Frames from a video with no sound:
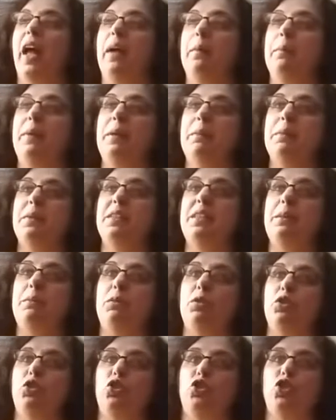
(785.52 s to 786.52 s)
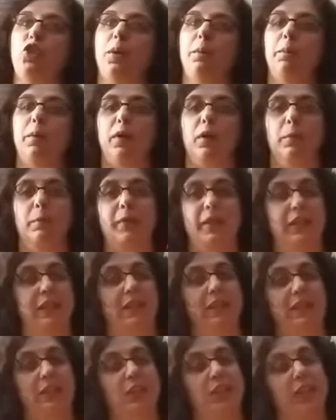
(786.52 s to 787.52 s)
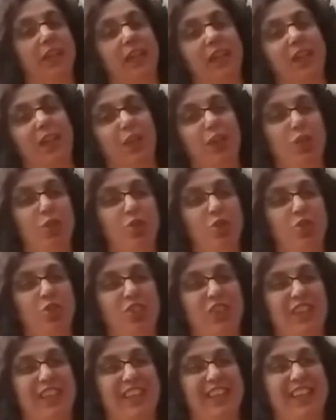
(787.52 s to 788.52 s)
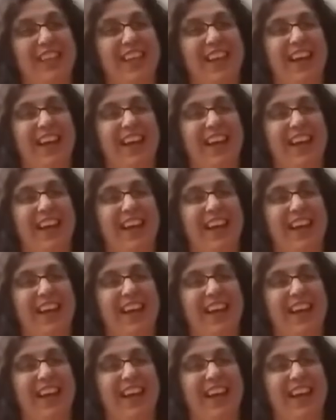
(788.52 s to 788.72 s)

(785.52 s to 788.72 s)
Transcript: people seem to jump immediately to that conclusion.